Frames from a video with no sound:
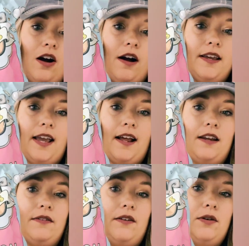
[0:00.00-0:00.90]
cotton
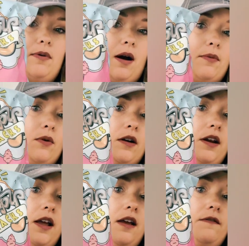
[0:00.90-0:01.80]
candy flavored
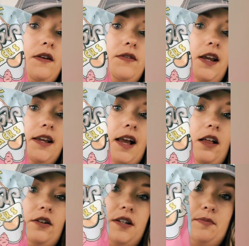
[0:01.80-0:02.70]
popcorn, 58
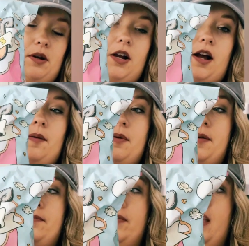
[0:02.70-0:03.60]
calories per cup.
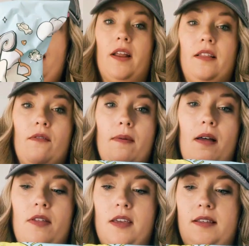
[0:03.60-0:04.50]
What I love
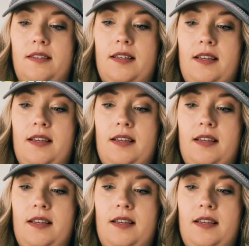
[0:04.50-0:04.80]
about this